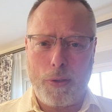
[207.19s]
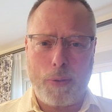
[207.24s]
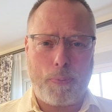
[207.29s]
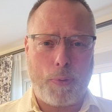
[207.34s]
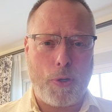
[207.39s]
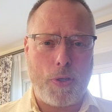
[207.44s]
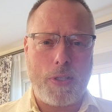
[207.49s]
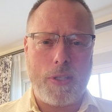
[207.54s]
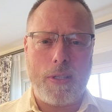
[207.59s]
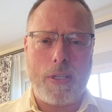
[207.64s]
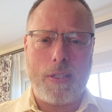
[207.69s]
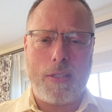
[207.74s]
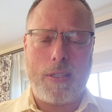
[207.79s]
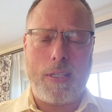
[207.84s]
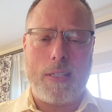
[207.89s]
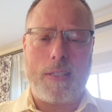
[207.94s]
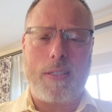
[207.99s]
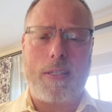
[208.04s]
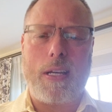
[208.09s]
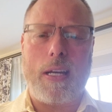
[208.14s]
The person
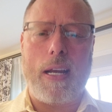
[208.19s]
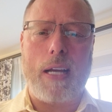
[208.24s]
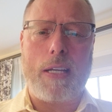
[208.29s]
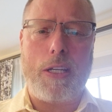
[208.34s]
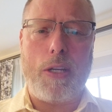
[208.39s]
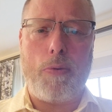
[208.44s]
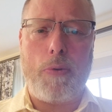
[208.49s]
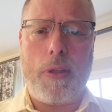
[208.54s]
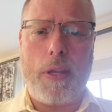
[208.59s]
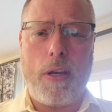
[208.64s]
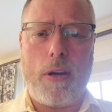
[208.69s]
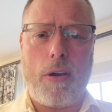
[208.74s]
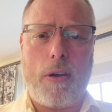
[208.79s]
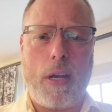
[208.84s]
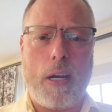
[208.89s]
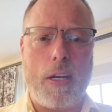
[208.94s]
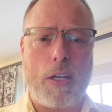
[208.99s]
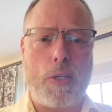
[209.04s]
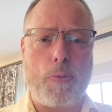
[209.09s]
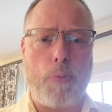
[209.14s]
that's connecting you with here
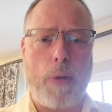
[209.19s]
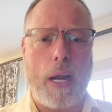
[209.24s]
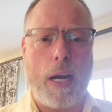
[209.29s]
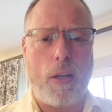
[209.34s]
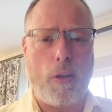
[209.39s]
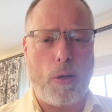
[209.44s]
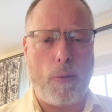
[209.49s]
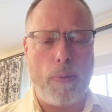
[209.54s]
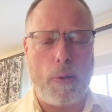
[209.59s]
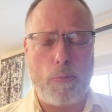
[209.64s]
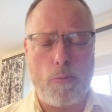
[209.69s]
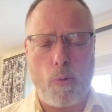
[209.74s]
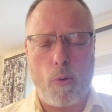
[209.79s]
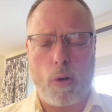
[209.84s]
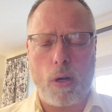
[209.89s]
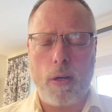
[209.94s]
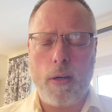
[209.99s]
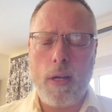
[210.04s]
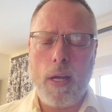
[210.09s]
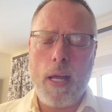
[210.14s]
can explain a little bit
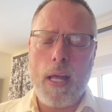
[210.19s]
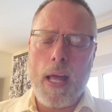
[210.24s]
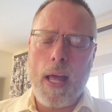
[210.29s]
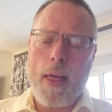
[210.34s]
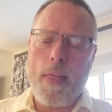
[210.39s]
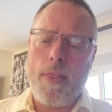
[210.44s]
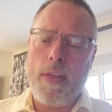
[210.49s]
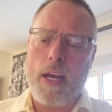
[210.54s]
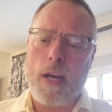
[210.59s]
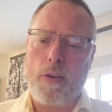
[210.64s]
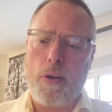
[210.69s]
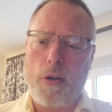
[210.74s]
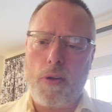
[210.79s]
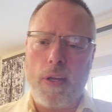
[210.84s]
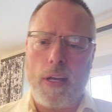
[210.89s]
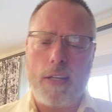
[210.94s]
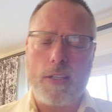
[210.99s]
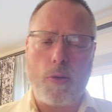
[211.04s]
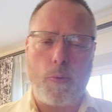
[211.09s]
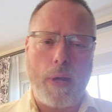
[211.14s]
more. The other
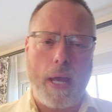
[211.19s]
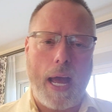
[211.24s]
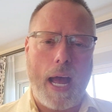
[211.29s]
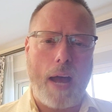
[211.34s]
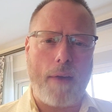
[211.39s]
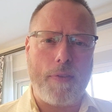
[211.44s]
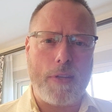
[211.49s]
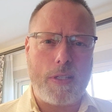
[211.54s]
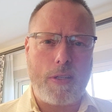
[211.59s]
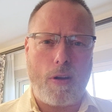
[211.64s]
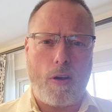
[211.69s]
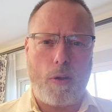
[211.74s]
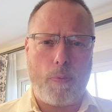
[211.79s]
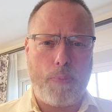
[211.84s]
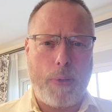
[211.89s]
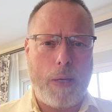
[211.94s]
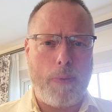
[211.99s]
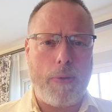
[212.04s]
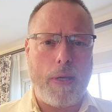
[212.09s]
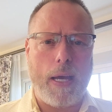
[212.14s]
things that we have is
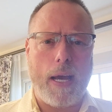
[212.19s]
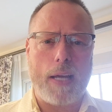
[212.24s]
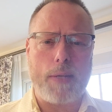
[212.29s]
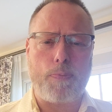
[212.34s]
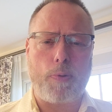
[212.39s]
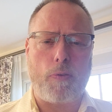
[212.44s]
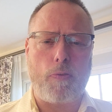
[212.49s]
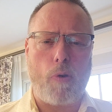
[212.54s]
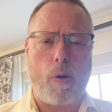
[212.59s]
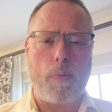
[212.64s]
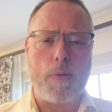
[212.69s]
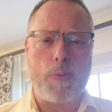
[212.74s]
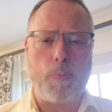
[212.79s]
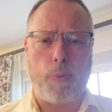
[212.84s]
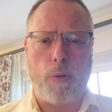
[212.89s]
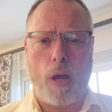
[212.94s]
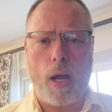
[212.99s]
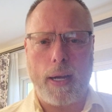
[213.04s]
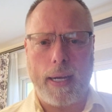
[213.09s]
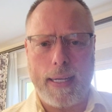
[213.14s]
called PBS, Performance
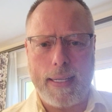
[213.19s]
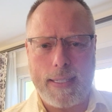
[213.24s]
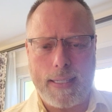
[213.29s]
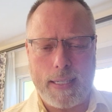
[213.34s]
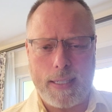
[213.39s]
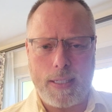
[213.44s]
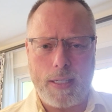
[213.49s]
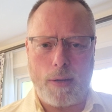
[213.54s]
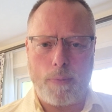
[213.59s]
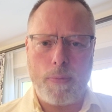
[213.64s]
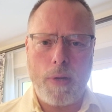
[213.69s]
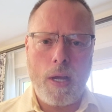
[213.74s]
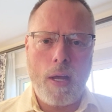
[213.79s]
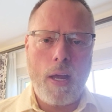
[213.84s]
Blogging System.